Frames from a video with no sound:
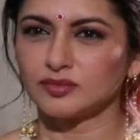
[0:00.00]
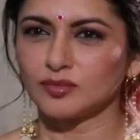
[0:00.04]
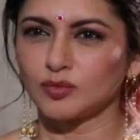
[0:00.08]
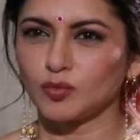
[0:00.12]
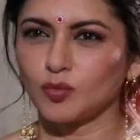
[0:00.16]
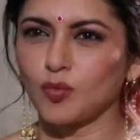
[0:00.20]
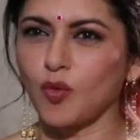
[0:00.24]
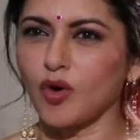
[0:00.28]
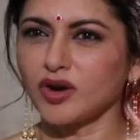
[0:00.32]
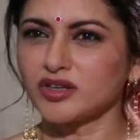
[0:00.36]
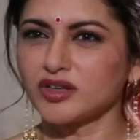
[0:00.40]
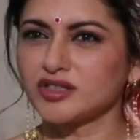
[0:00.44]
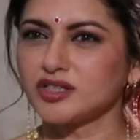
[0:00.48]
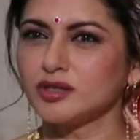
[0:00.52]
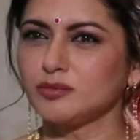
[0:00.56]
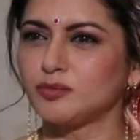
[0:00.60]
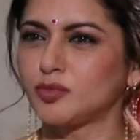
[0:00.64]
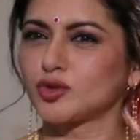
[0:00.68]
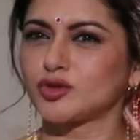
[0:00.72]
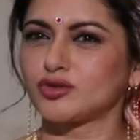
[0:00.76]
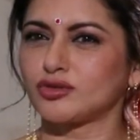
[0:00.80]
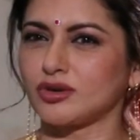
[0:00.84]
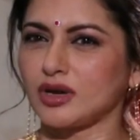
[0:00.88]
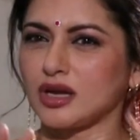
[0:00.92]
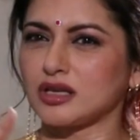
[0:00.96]
what he
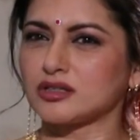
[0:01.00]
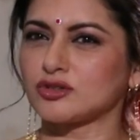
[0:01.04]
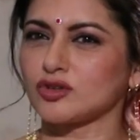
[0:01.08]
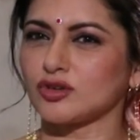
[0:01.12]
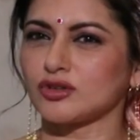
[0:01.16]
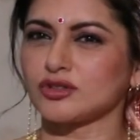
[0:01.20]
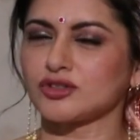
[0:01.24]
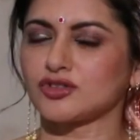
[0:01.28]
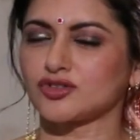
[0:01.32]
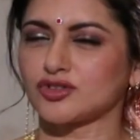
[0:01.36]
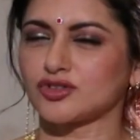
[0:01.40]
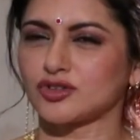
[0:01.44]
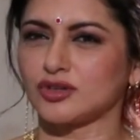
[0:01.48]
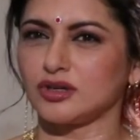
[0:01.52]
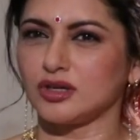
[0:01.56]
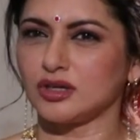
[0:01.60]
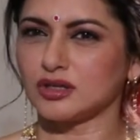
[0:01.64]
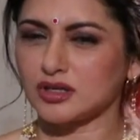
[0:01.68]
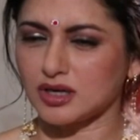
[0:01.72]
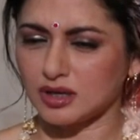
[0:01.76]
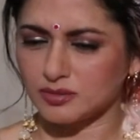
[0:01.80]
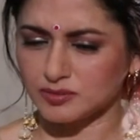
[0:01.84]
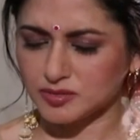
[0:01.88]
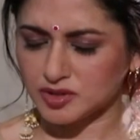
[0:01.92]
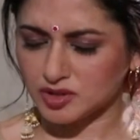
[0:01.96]
portrays on screen
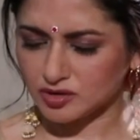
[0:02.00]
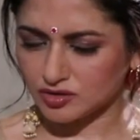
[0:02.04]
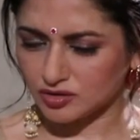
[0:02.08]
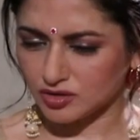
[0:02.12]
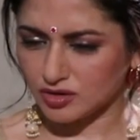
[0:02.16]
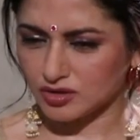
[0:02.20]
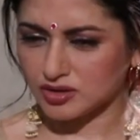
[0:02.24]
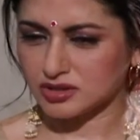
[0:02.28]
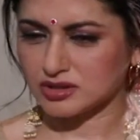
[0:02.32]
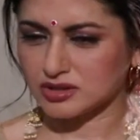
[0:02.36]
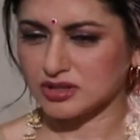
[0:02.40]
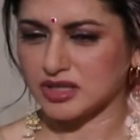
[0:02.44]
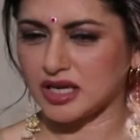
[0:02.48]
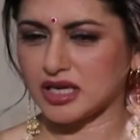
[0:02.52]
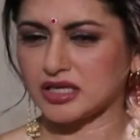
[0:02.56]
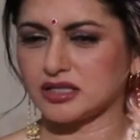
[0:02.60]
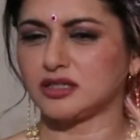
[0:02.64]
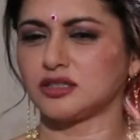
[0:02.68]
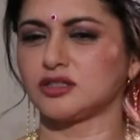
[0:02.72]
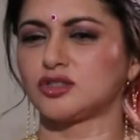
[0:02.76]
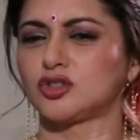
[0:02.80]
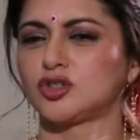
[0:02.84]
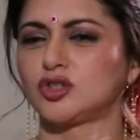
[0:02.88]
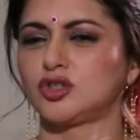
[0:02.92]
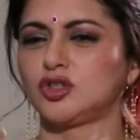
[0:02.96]
comes across like
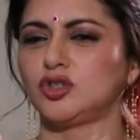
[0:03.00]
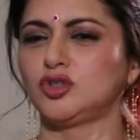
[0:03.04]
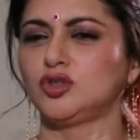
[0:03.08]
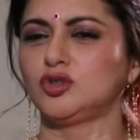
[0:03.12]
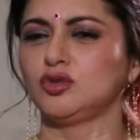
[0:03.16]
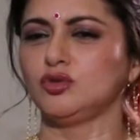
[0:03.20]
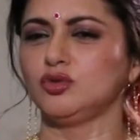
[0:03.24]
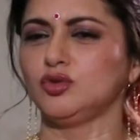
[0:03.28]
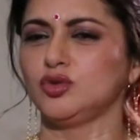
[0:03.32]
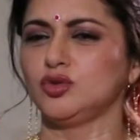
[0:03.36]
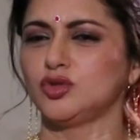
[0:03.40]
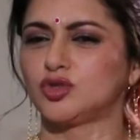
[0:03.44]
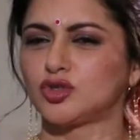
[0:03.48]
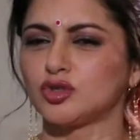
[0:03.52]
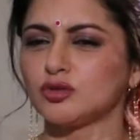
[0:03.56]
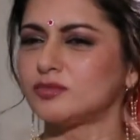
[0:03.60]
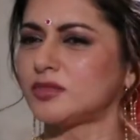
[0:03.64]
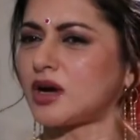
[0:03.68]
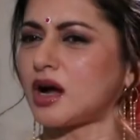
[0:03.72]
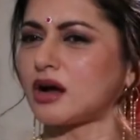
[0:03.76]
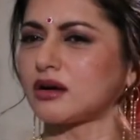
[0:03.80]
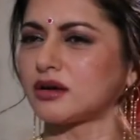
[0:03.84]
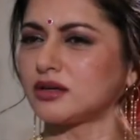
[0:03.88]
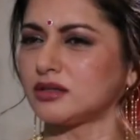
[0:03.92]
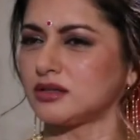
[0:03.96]
this huge,
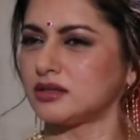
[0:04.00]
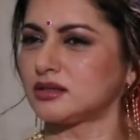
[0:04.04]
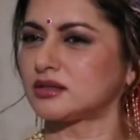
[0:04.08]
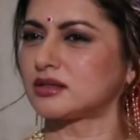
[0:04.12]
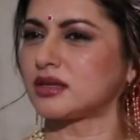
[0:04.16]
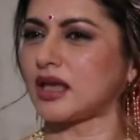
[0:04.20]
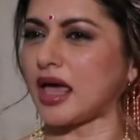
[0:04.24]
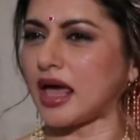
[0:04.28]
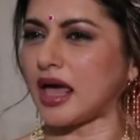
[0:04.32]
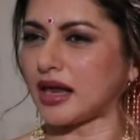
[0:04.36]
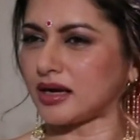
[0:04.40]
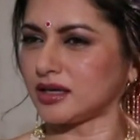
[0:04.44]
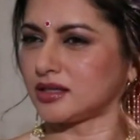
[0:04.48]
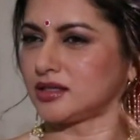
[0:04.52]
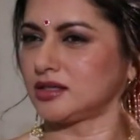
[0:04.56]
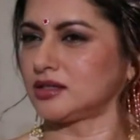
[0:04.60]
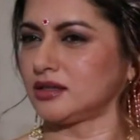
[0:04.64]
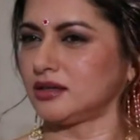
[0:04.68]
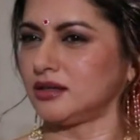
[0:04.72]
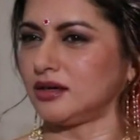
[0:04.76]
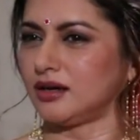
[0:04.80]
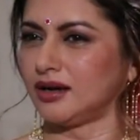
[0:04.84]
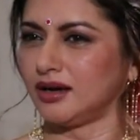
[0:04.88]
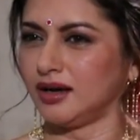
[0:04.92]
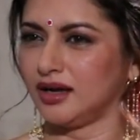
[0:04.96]
humongous
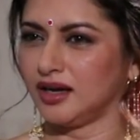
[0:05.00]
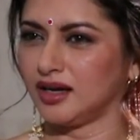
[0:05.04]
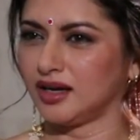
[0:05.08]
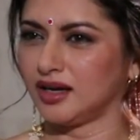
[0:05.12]
character